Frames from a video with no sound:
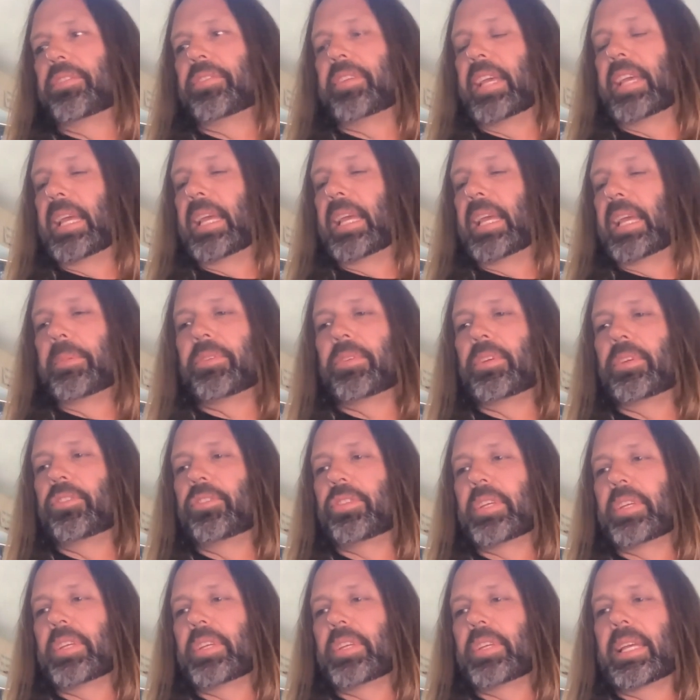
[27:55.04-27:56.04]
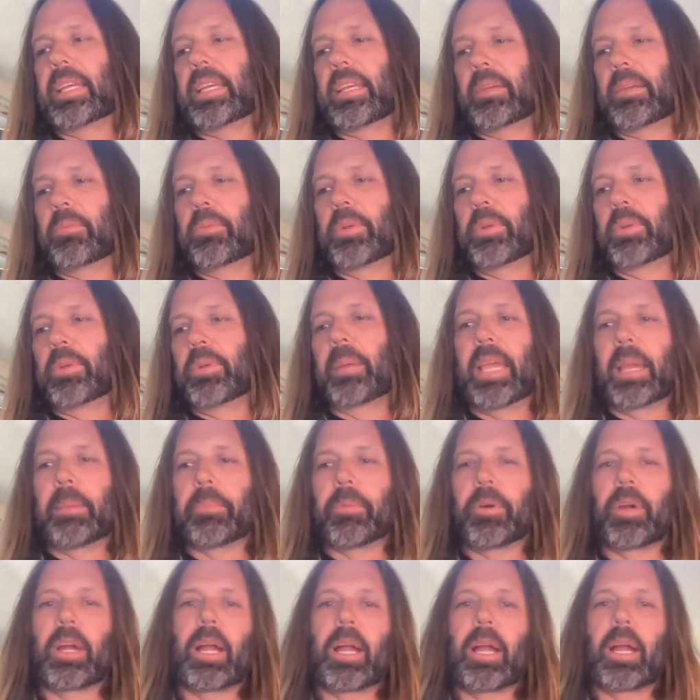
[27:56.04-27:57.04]
kind of the same. It's usually like when I'm
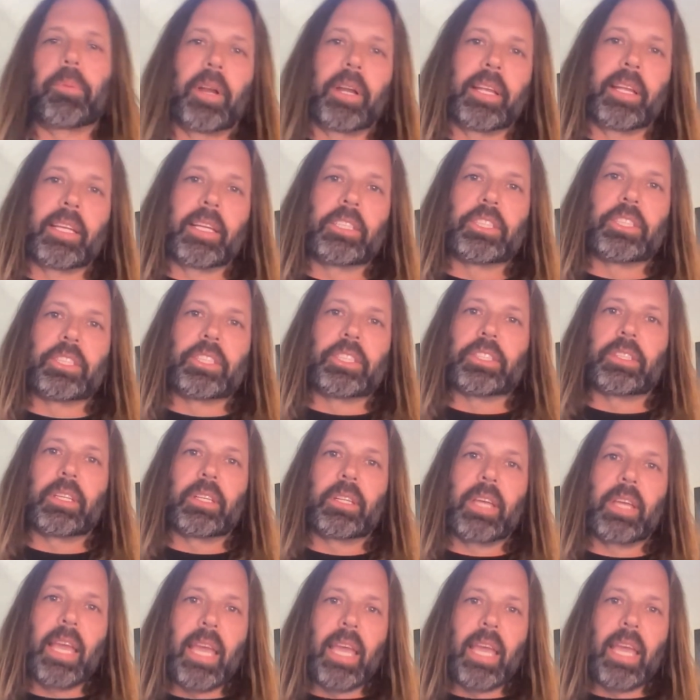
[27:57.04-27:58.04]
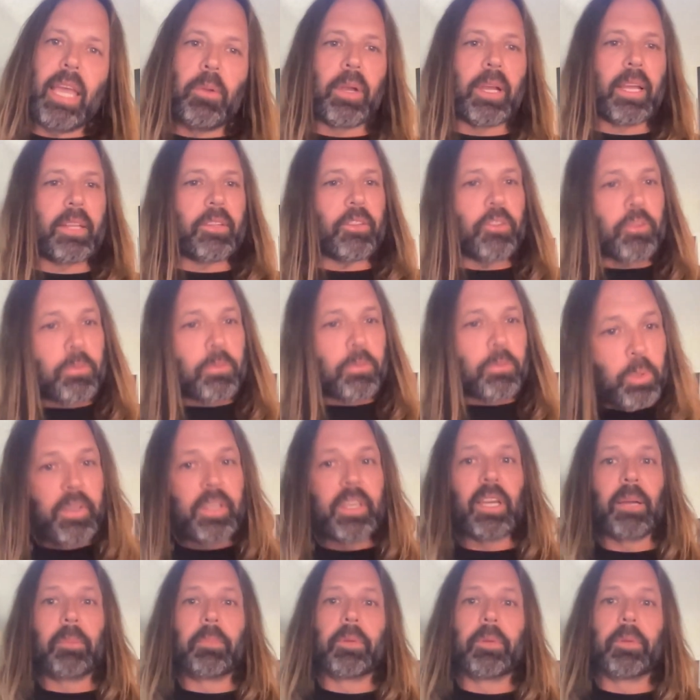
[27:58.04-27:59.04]
camera operating, it's just, hey, we got this
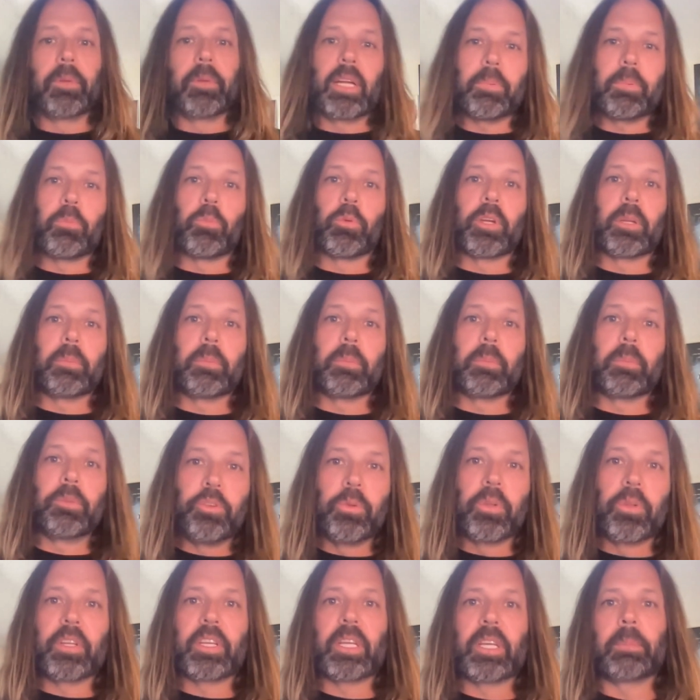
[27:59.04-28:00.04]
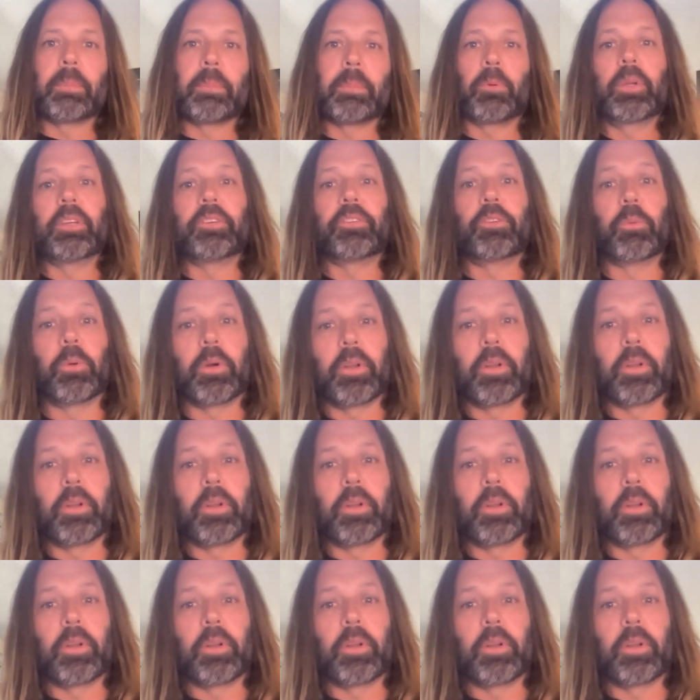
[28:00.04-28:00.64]
movie coming up and we're gonna be shooting in a couple weeks.